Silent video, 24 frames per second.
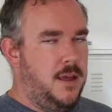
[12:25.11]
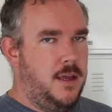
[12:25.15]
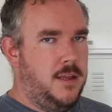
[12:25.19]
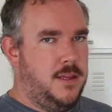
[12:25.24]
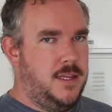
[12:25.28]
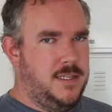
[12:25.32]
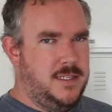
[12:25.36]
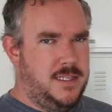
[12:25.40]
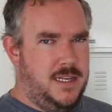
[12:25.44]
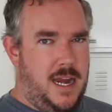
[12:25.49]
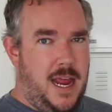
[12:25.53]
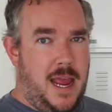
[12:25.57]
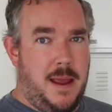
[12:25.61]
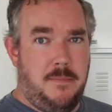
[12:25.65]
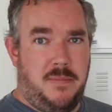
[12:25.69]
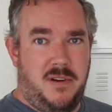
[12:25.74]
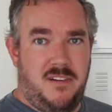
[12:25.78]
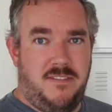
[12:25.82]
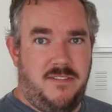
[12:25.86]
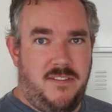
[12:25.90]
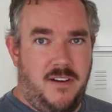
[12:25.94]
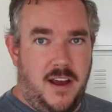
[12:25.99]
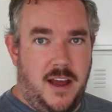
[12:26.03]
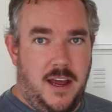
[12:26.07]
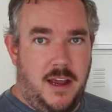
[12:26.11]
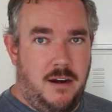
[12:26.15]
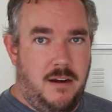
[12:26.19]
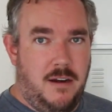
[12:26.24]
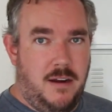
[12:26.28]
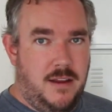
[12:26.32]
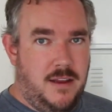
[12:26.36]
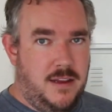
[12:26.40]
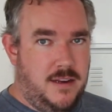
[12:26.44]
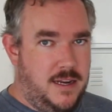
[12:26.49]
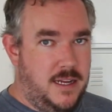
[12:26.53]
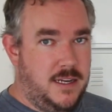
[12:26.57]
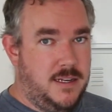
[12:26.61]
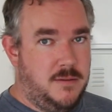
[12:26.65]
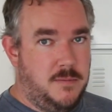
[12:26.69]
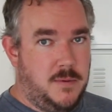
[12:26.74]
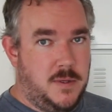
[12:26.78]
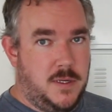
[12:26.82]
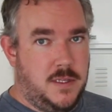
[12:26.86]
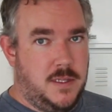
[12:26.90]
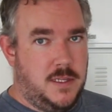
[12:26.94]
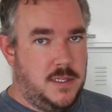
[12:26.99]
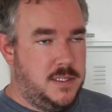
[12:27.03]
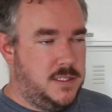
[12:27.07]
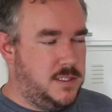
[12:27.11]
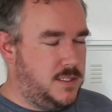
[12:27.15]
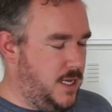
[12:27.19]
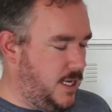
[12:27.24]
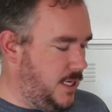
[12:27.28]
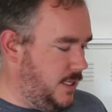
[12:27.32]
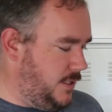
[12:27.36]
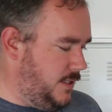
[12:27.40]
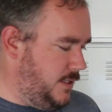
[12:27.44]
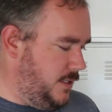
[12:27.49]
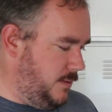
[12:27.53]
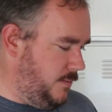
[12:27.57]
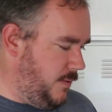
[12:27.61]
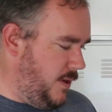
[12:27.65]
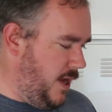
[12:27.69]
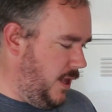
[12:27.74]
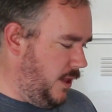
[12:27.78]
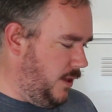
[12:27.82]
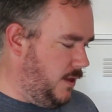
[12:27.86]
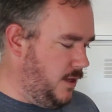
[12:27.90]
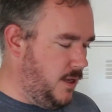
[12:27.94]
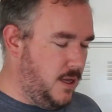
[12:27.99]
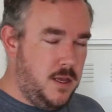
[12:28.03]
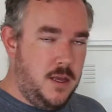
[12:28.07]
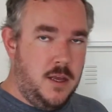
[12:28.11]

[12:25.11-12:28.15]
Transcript: There's an amplifier in under one of the seats as well.